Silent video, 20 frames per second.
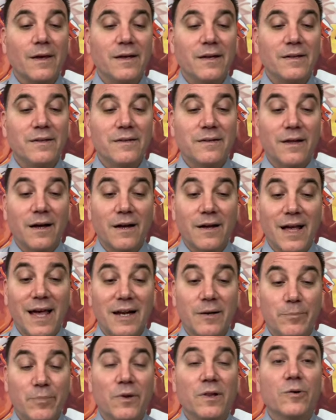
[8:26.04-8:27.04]
He's
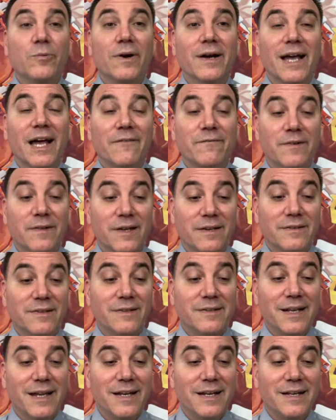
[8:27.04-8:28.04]
had a bullet workout for this
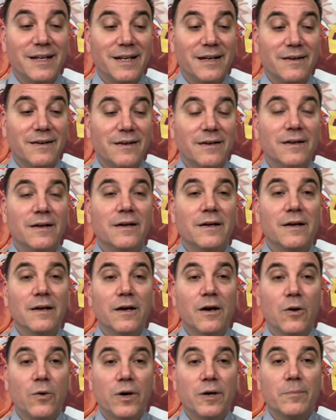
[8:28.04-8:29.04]
at Santa Anita
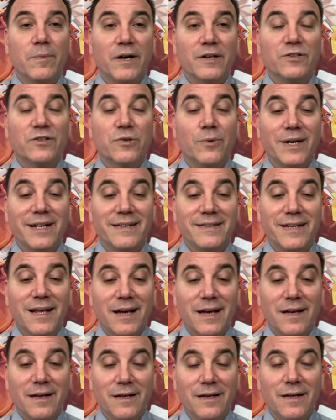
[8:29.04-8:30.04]
on March
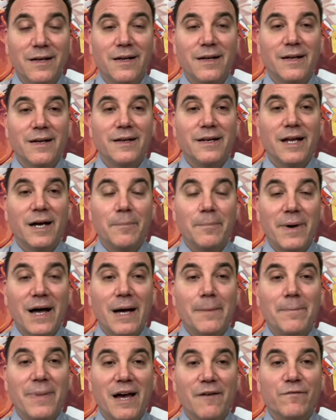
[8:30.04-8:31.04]
22nd. Now,
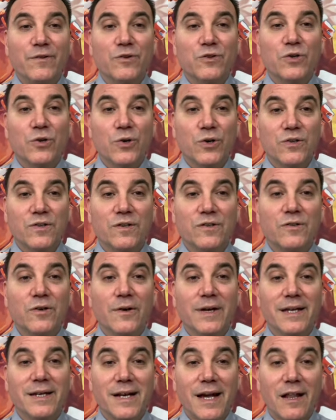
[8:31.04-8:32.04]
Bob Baffert's horses
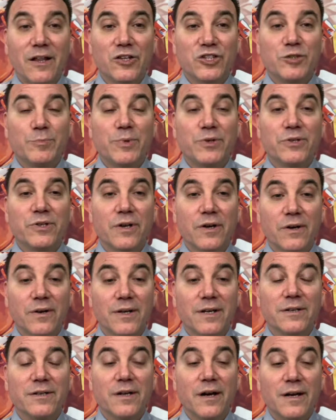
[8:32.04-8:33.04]
are ineligible to
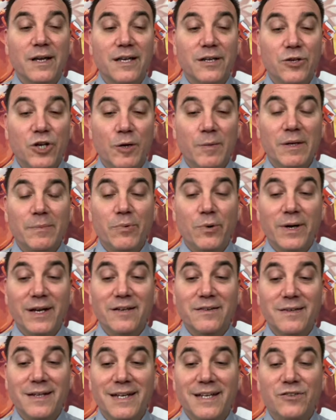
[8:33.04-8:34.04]
earn Kentucky Derby
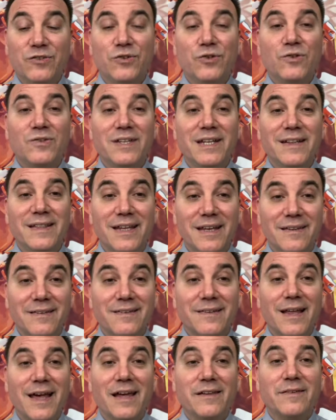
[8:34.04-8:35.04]
points, so he's using
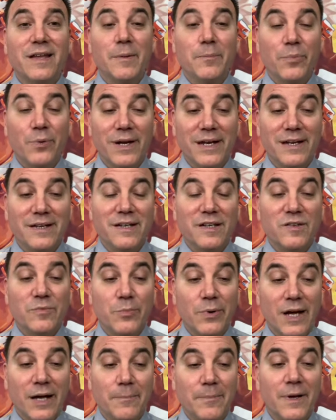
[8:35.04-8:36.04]
this as a Preakness
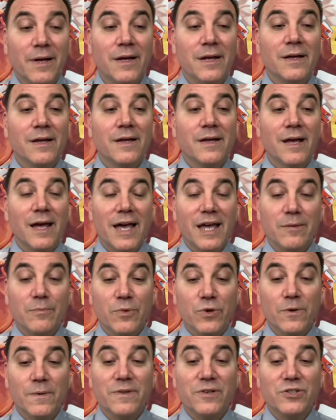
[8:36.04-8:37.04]
prep, and
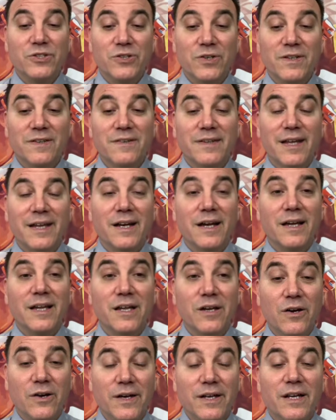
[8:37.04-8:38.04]
Muth should sit
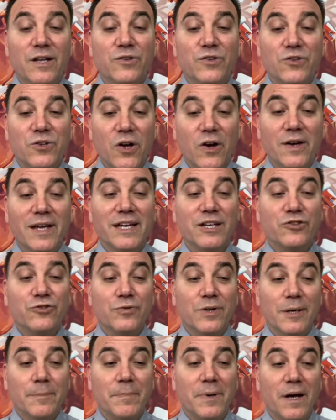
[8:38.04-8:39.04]
a good stalking
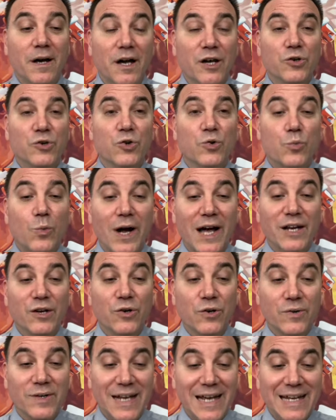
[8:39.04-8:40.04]
trip under
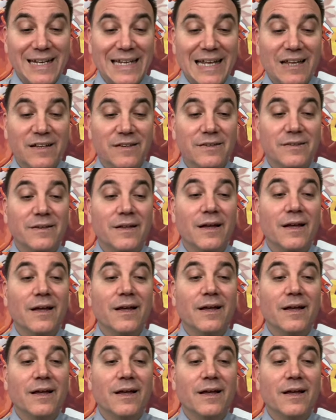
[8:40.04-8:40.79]
Juan Hernandez.